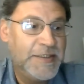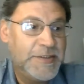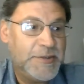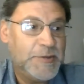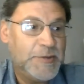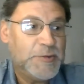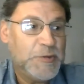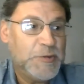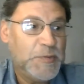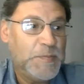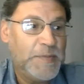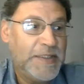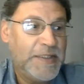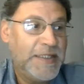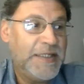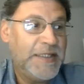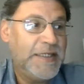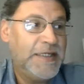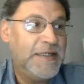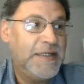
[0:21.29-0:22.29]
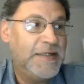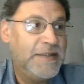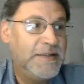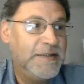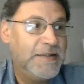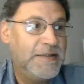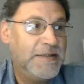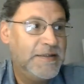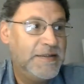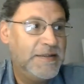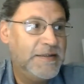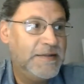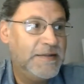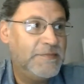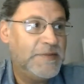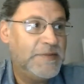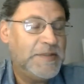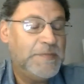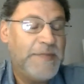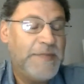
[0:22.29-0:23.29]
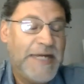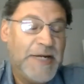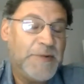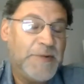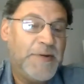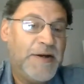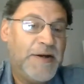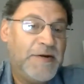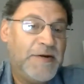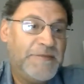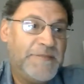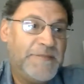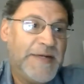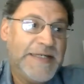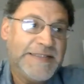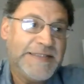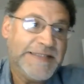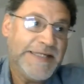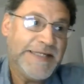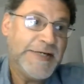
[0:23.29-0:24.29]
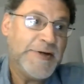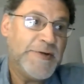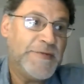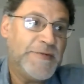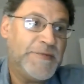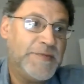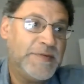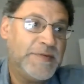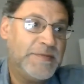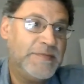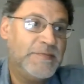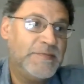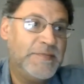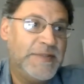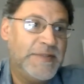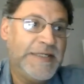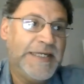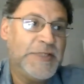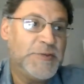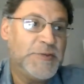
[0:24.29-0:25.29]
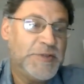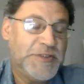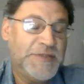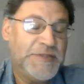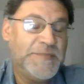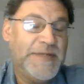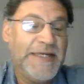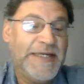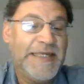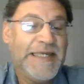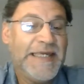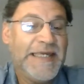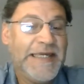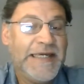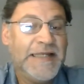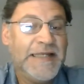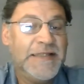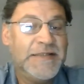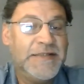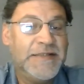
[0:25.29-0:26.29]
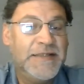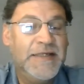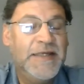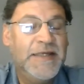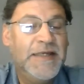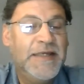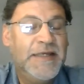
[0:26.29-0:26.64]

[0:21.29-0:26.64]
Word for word: So, to me, with the background of myself, the interest of my kids,